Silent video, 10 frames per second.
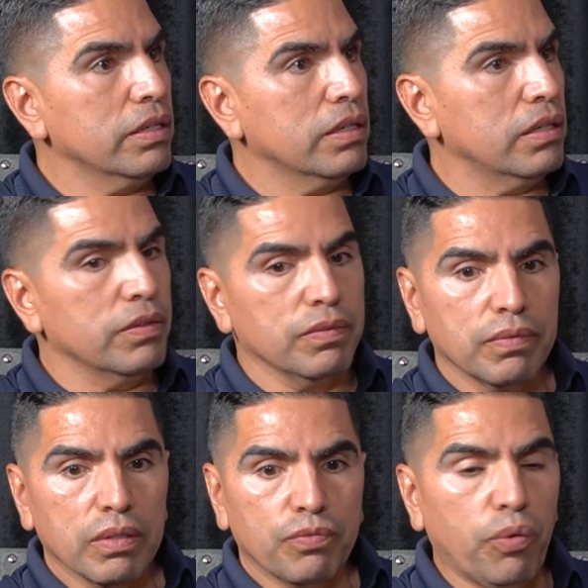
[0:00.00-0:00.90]
their
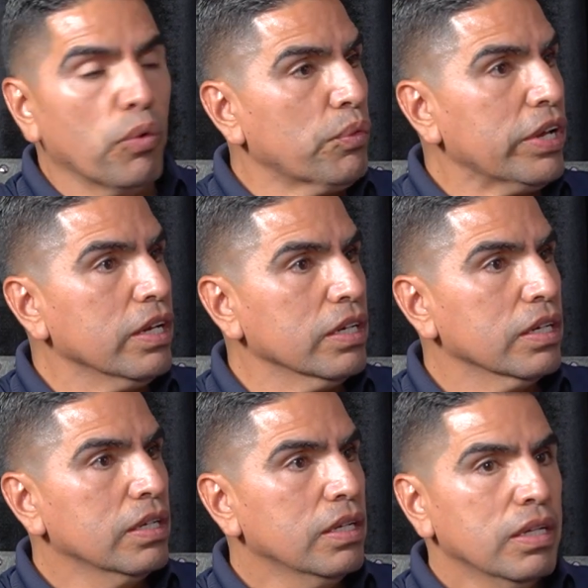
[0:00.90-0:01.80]
phone ring,
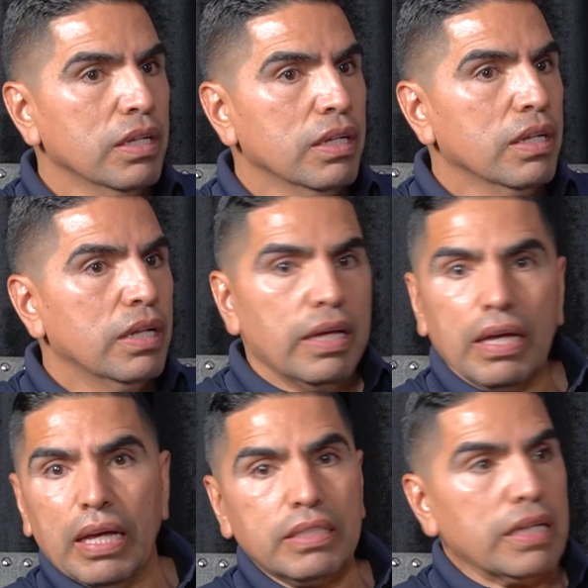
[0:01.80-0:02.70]

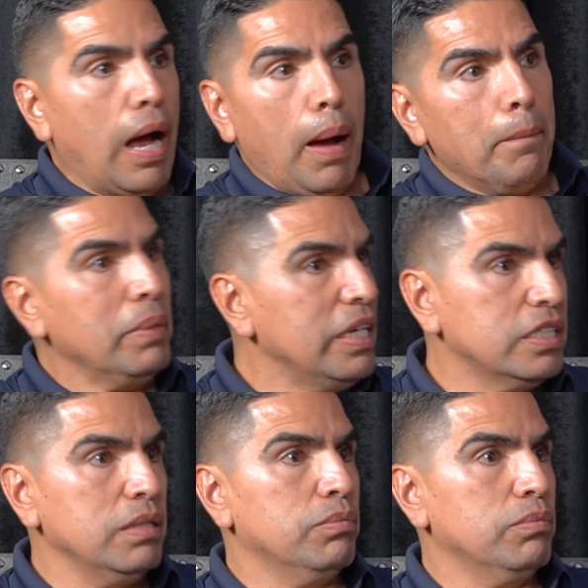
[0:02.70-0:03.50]
it's amazing,